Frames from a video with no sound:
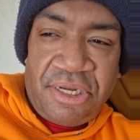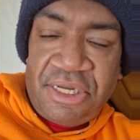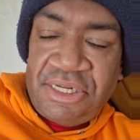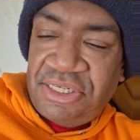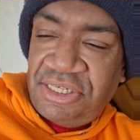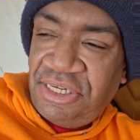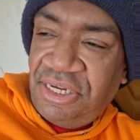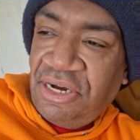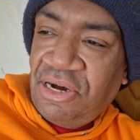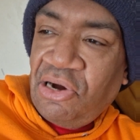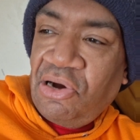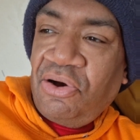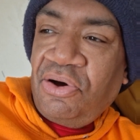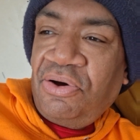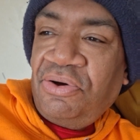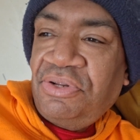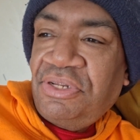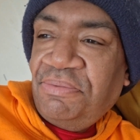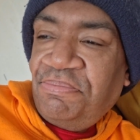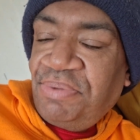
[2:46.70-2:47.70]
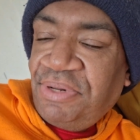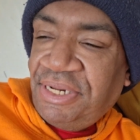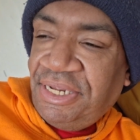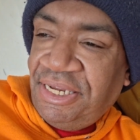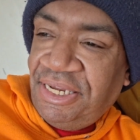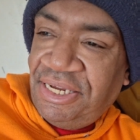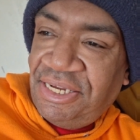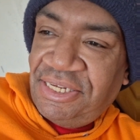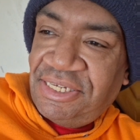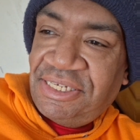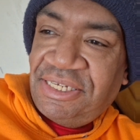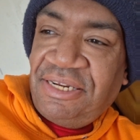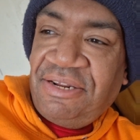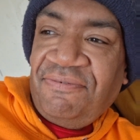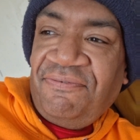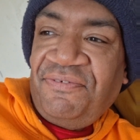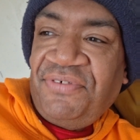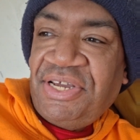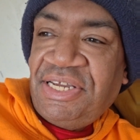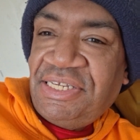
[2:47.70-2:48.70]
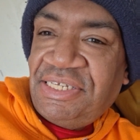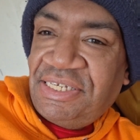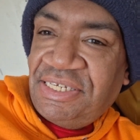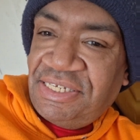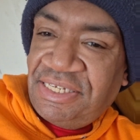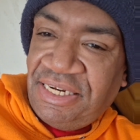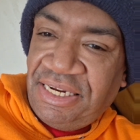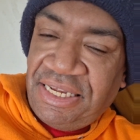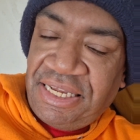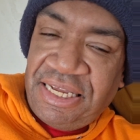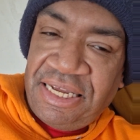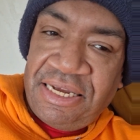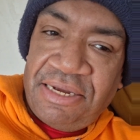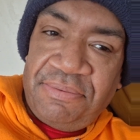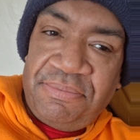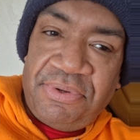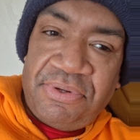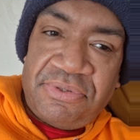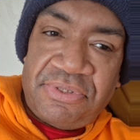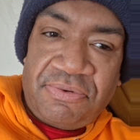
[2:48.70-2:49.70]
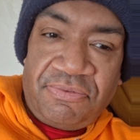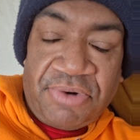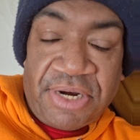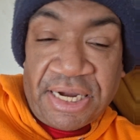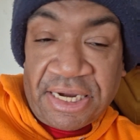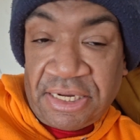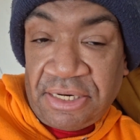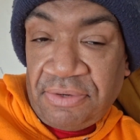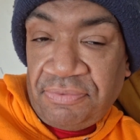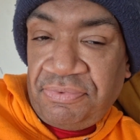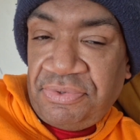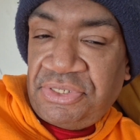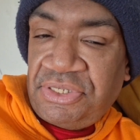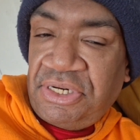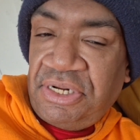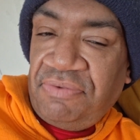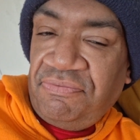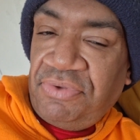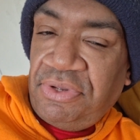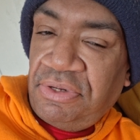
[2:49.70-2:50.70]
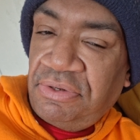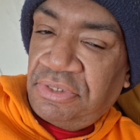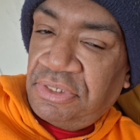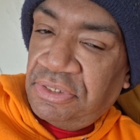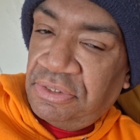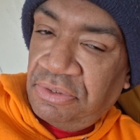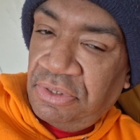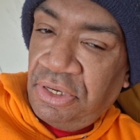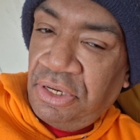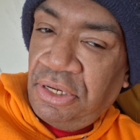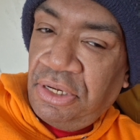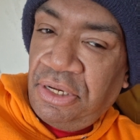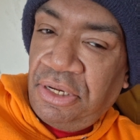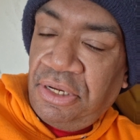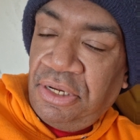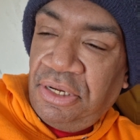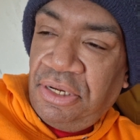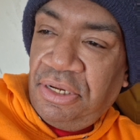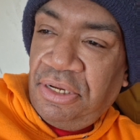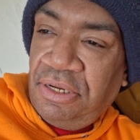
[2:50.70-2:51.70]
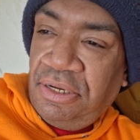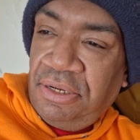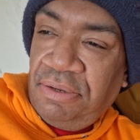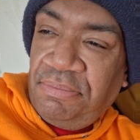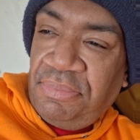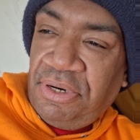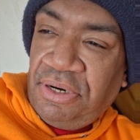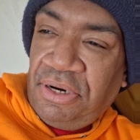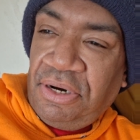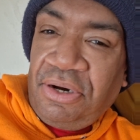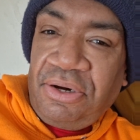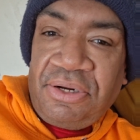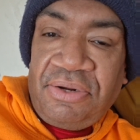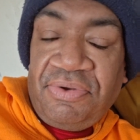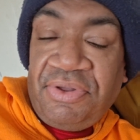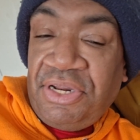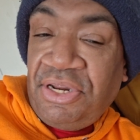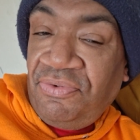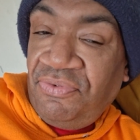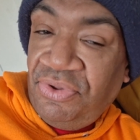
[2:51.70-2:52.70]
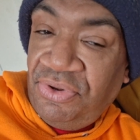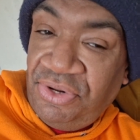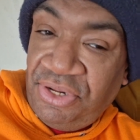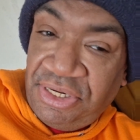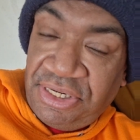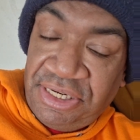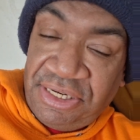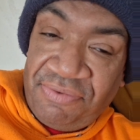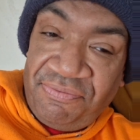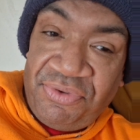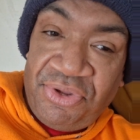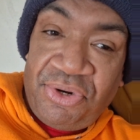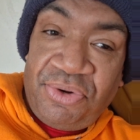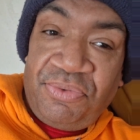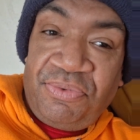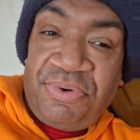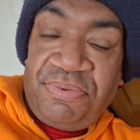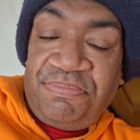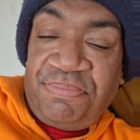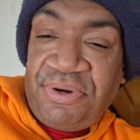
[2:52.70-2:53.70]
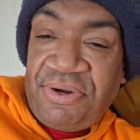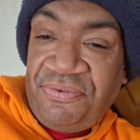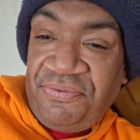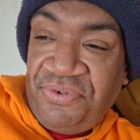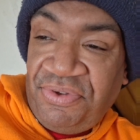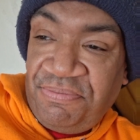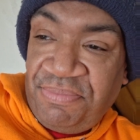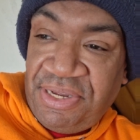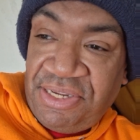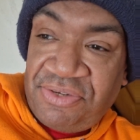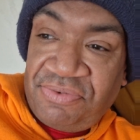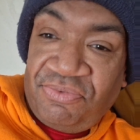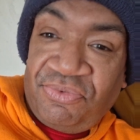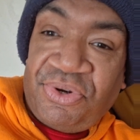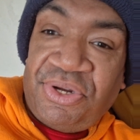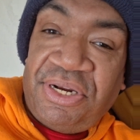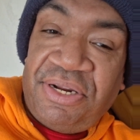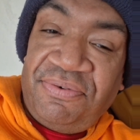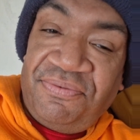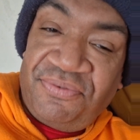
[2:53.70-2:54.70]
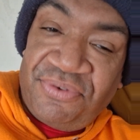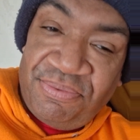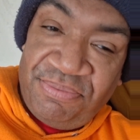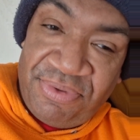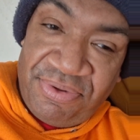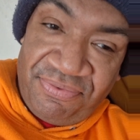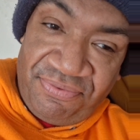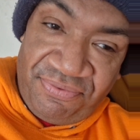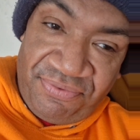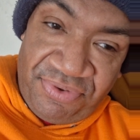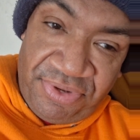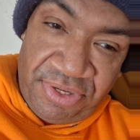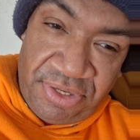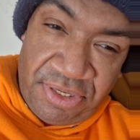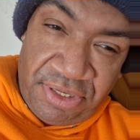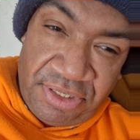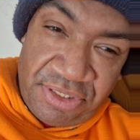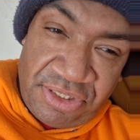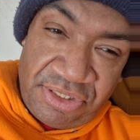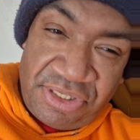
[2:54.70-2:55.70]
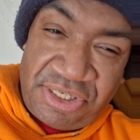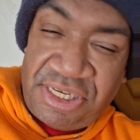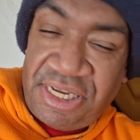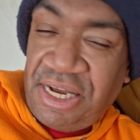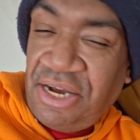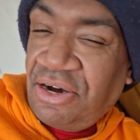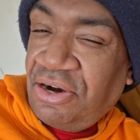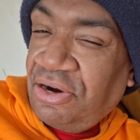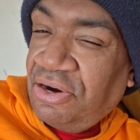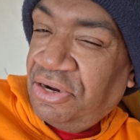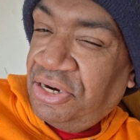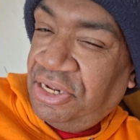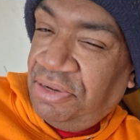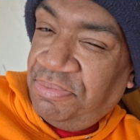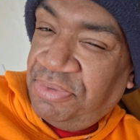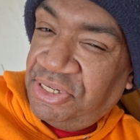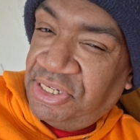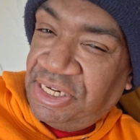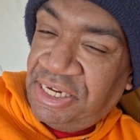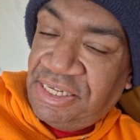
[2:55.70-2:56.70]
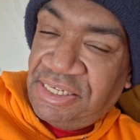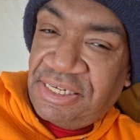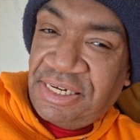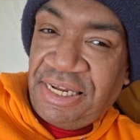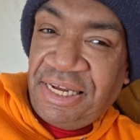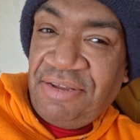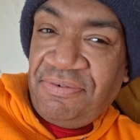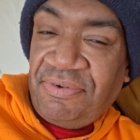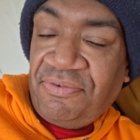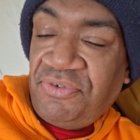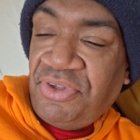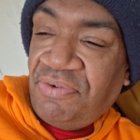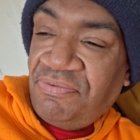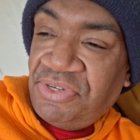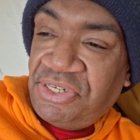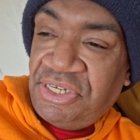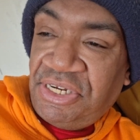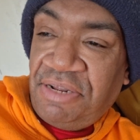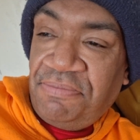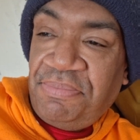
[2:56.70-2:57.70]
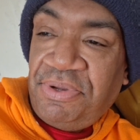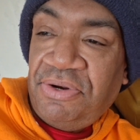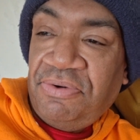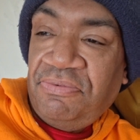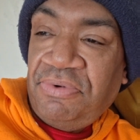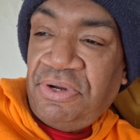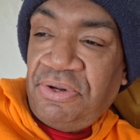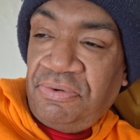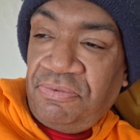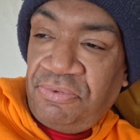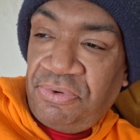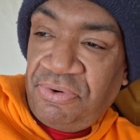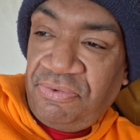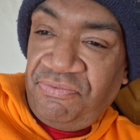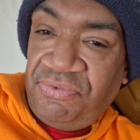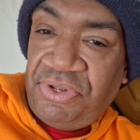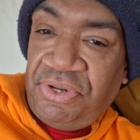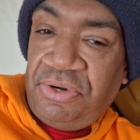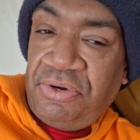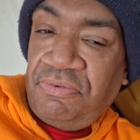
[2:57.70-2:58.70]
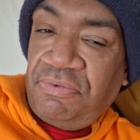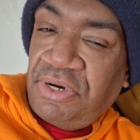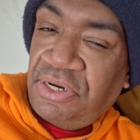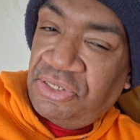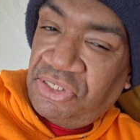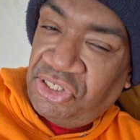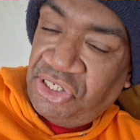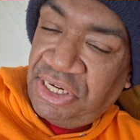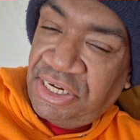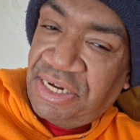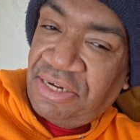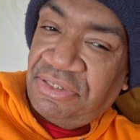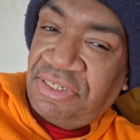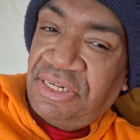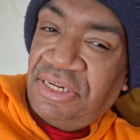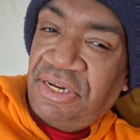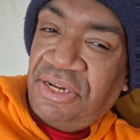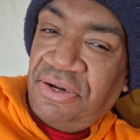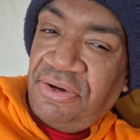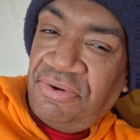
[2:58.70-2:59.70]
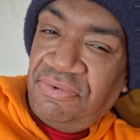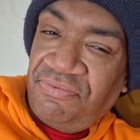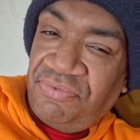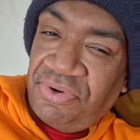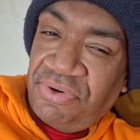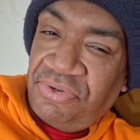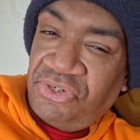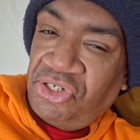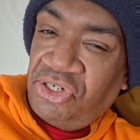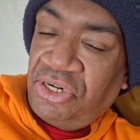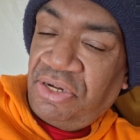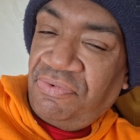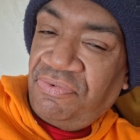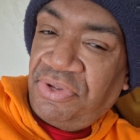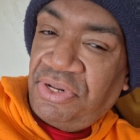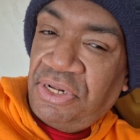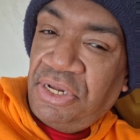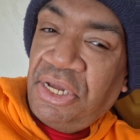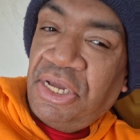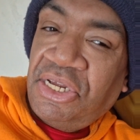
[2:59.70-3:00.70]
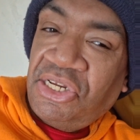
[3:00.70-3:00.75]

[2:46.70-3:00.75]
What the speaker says: See, all the players and the faces and the cameos. And Wycliffe was in that video, too. But all of it. And if you looked at the video with Puffy Mace running from the feds. You see how art imitates life? If you haven't seen that Been Around the World video in a while, check out the long version of it.